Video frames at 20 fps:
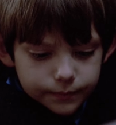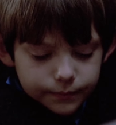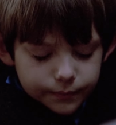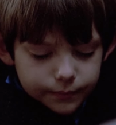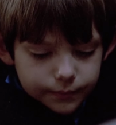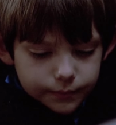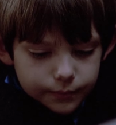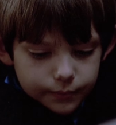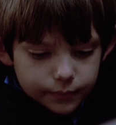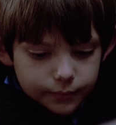
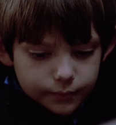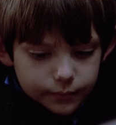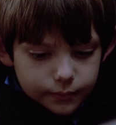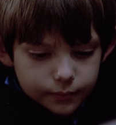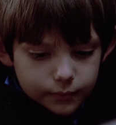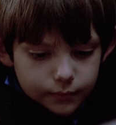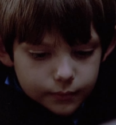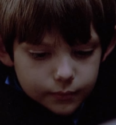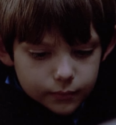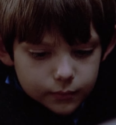
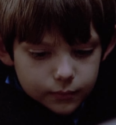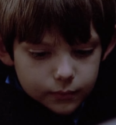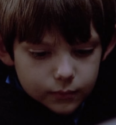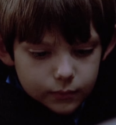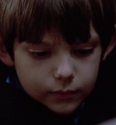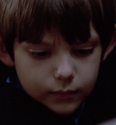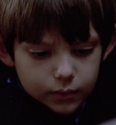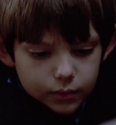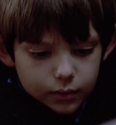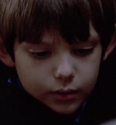
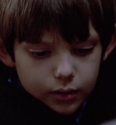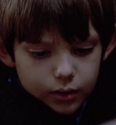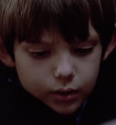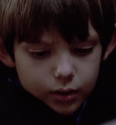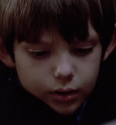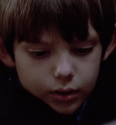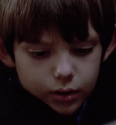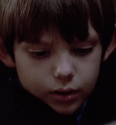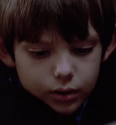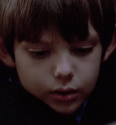
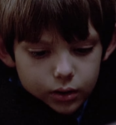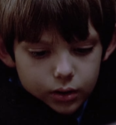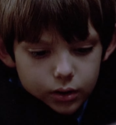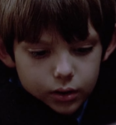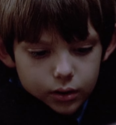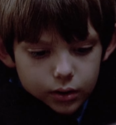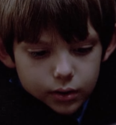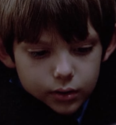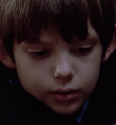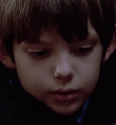
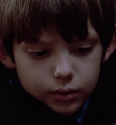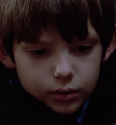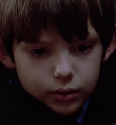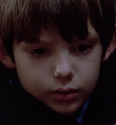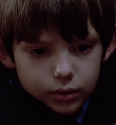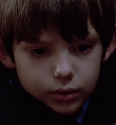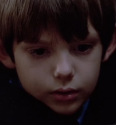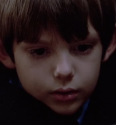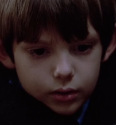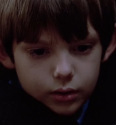
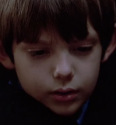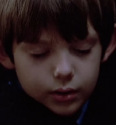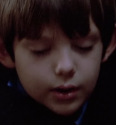(no one is talking)